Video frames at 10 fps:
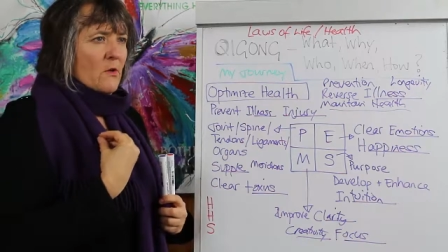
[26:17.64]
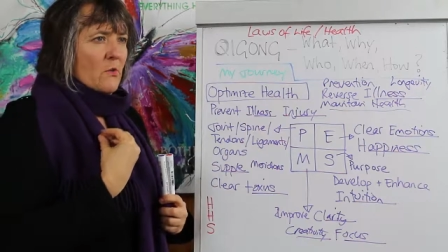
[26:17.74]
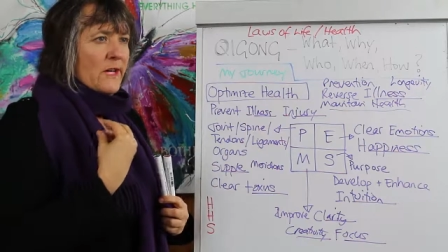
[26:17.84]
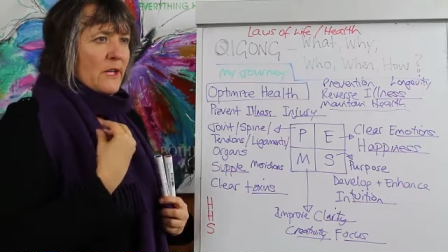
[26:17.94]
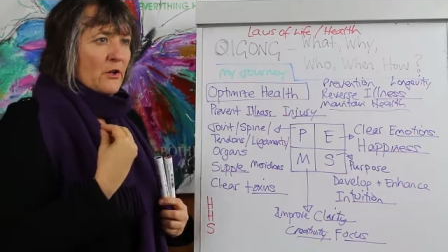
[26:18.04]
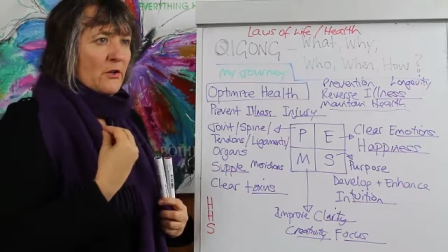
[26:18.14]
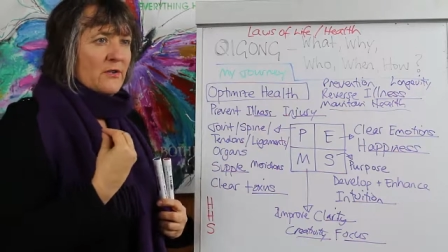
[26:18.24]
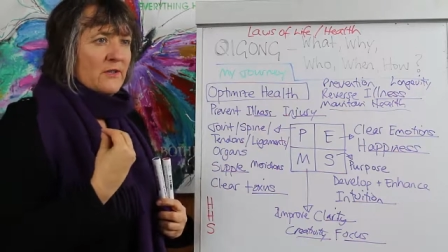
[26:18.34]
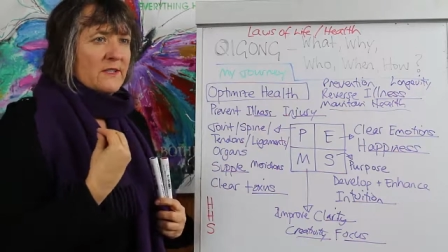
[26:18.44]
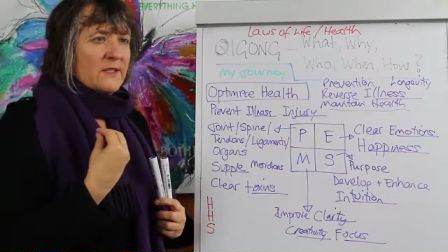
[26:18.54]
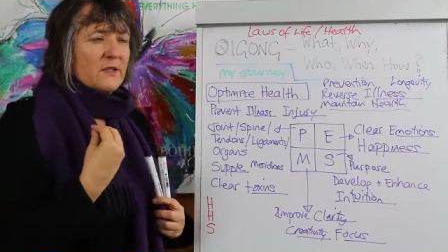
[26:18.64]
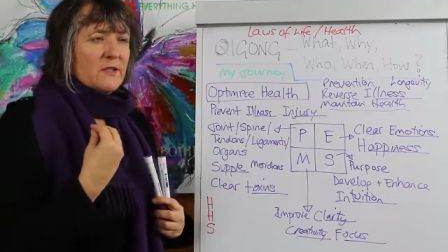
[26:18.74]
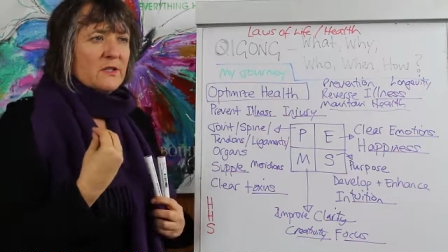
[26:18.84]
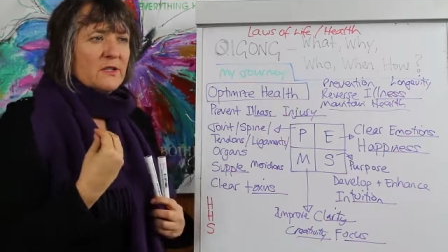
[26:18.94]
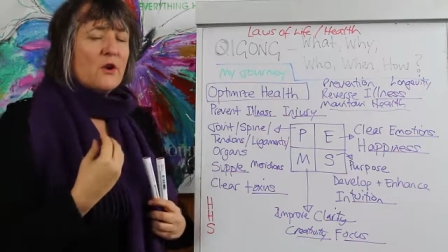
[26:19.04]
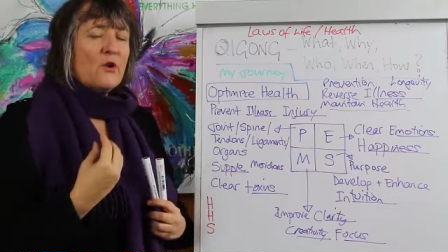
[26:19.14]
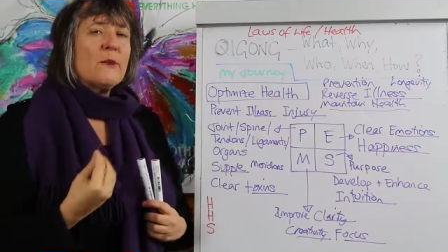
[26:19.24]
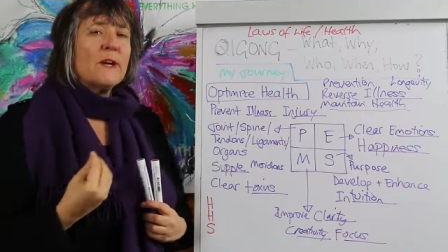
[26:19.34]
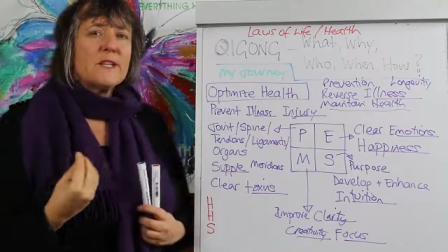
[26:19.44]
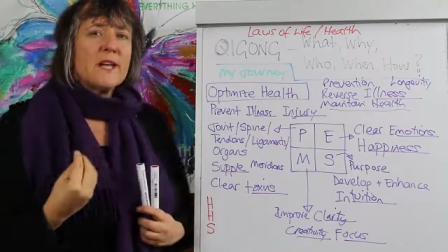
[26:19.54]
we lose so
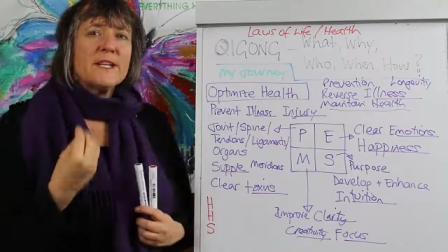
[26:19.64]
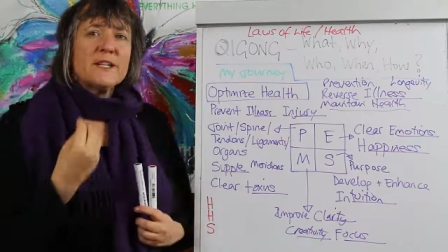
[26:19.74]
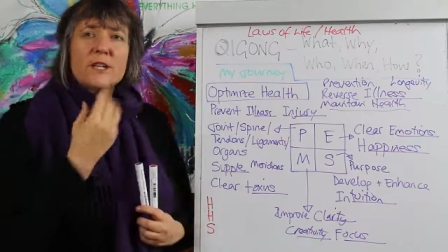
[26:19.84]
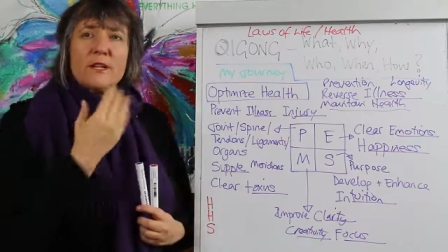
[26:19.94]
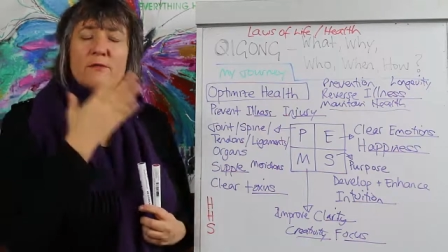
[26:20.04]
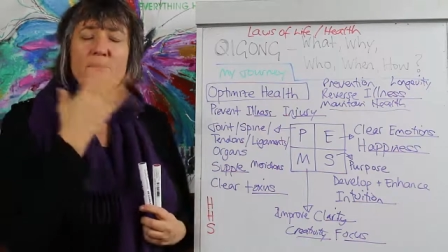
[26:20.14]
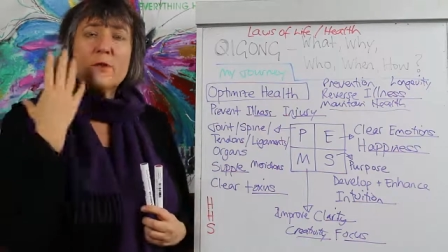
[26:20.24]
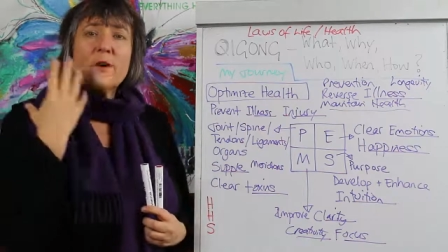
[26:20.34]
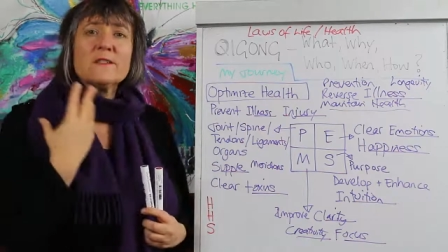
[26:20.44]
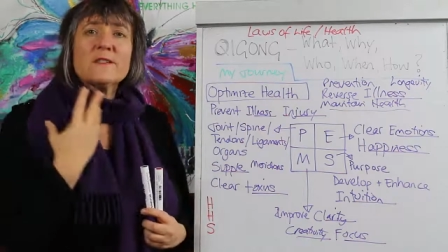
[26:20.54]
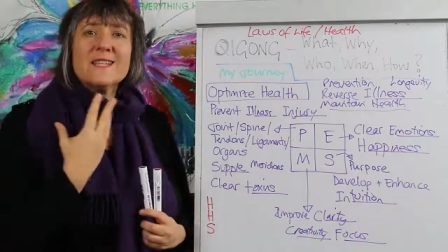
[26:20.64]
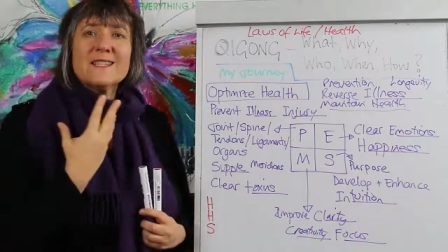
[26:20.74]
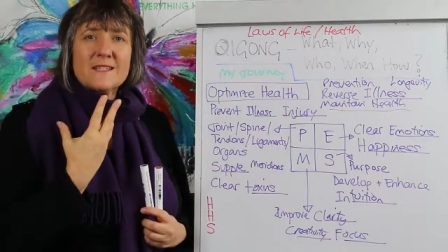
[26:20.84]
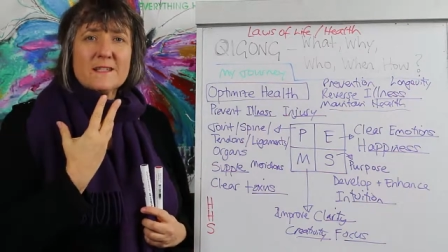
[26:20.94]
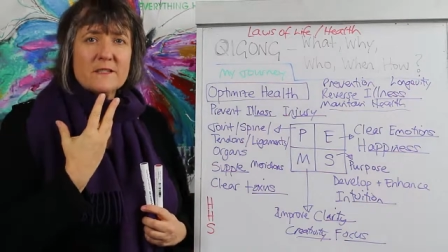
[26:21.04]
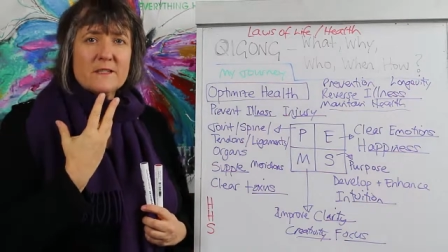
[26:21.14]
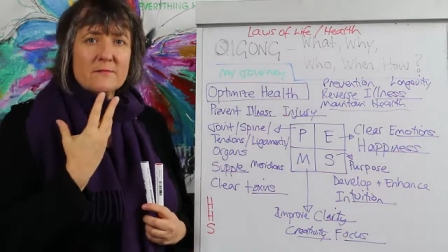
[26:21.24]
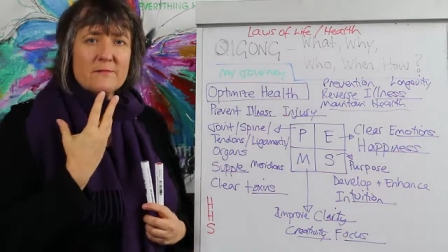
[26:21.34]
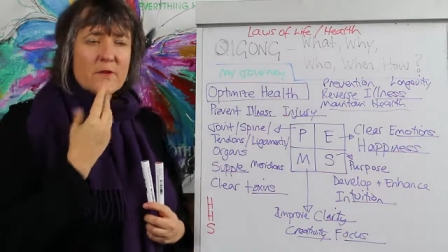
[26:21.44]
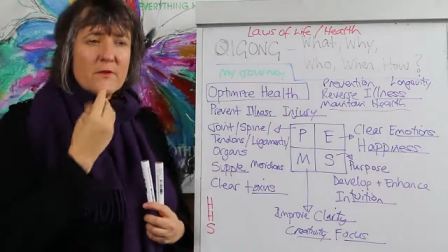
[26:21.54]
much energy through our senses,
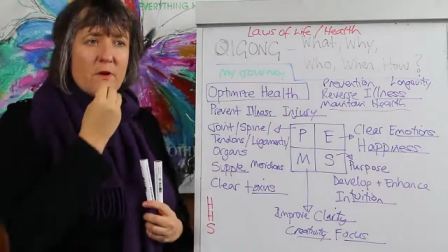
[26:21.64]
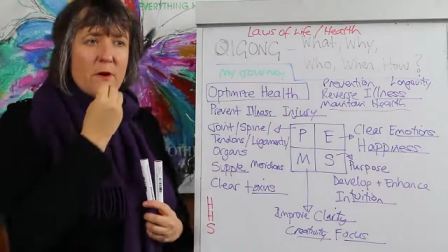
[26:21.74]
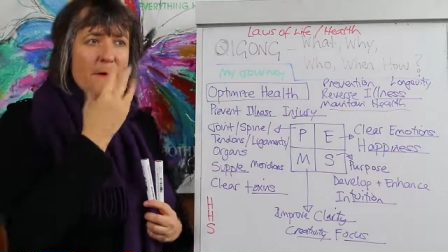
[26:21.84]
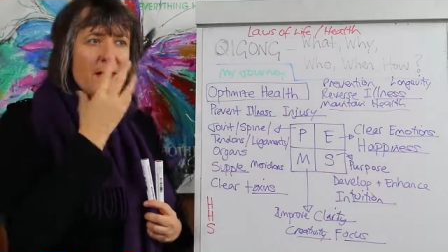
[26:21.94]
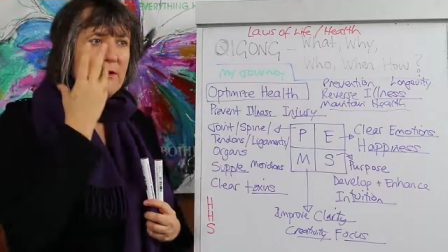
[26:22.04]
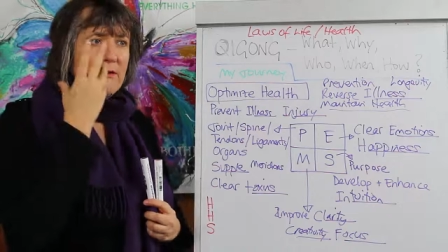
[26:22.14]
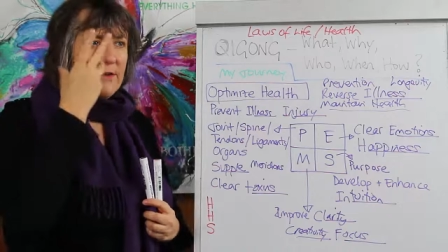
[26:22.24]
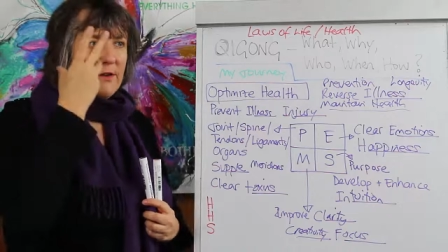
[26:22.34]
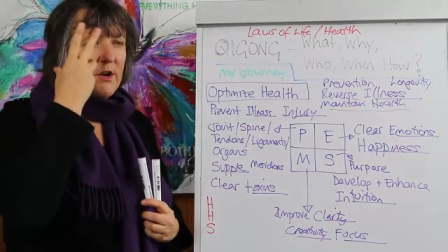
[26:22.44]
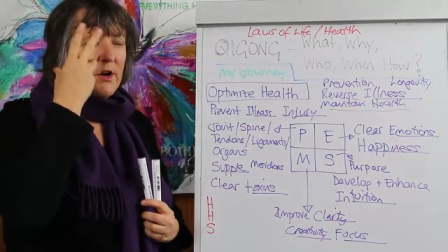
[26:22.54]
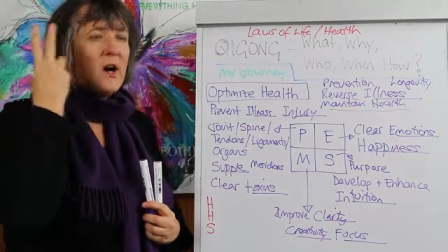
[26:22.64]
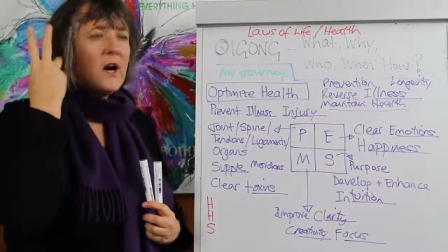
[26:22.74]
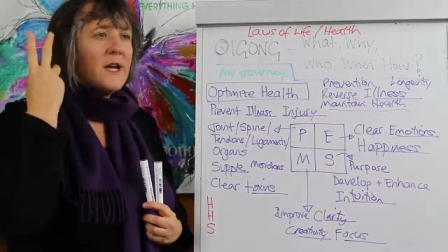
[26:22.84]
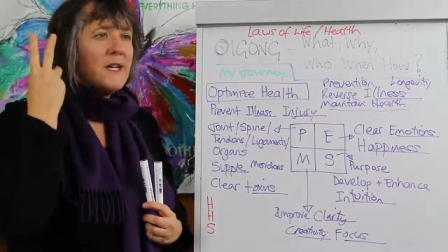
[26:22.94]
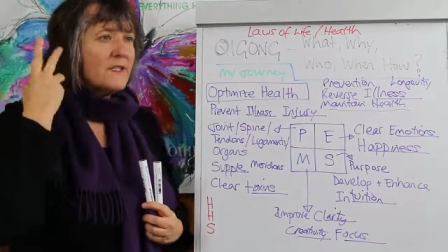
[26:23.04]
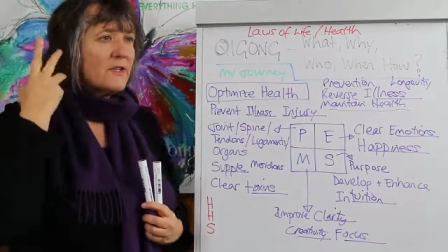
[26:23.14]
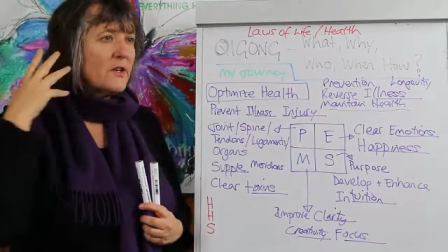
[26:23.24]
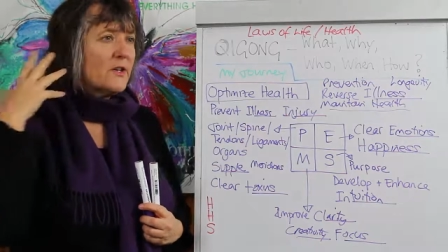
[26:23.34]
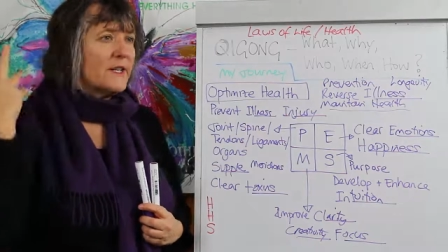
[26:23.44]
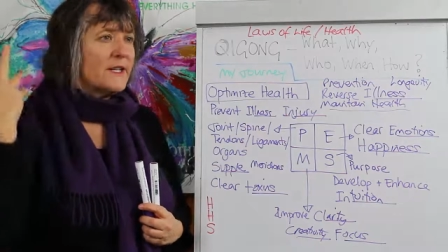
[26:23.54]
through our mouth and our eyes and
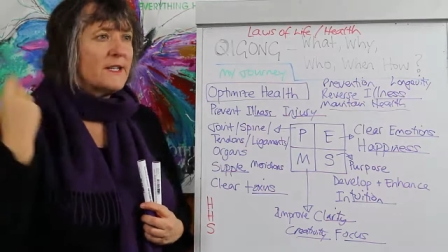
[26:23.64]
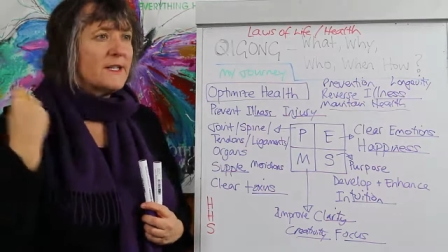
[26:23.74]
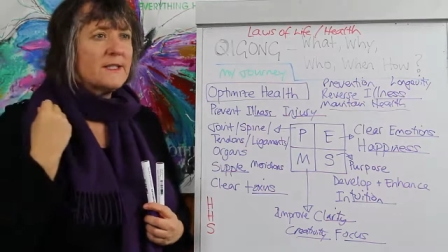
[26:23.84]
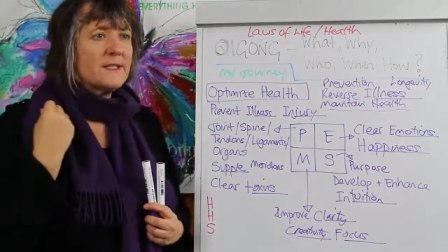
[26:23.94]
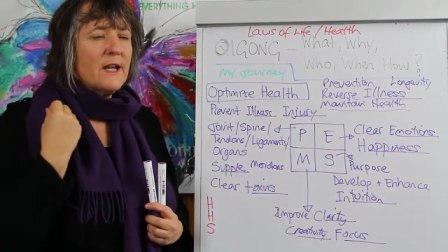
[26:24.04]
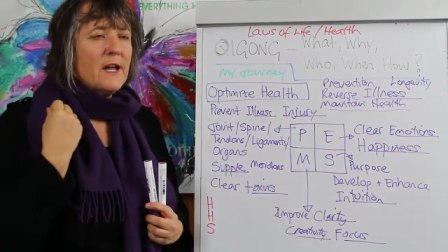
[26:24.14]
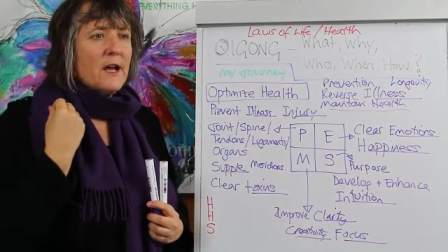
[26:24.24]
our ears.